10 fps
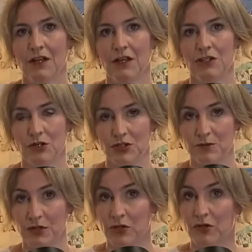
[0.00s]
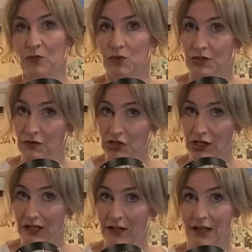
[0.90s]
Geraldine McEwen was
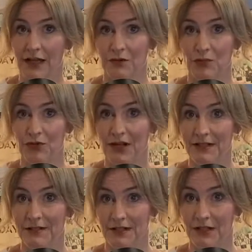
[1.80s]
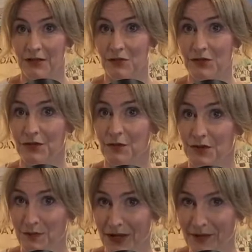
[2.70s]
Lucia and Prunella Scales
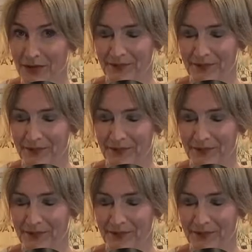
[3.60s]
was Map.